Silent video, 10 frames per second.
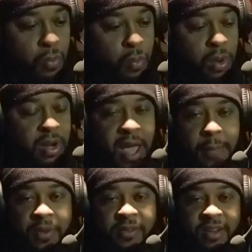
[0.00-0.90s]
what
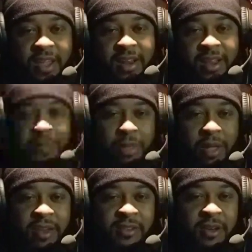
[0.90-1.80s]
happens then, it
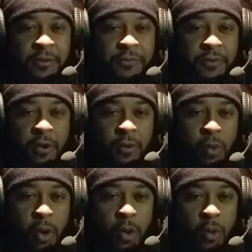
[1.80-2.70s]
plays a
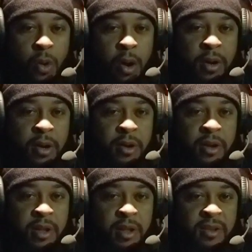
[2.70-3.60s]
role,
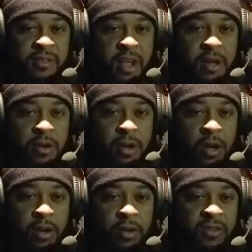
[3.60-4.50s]
or it's like a
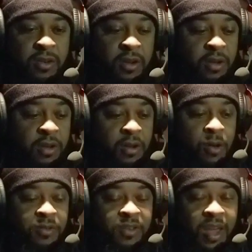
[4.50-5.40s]

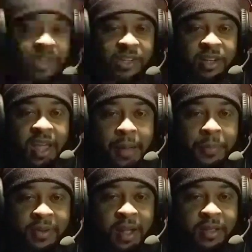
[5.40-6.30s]
causation
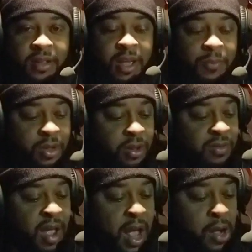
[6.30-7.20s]
happens after that, because
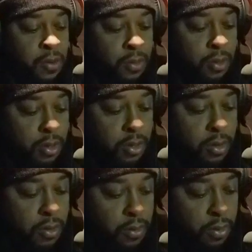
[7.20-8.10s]
now
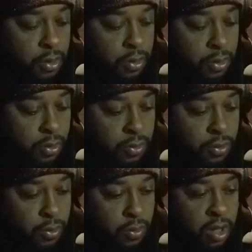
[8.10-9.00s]

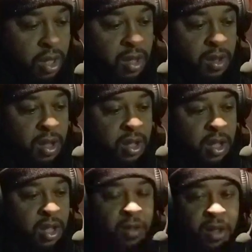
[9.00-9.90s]

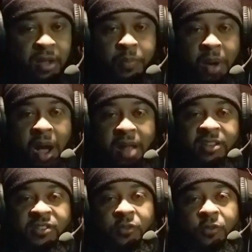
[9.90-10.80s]
it
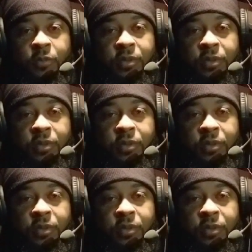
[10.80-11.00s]
bothers you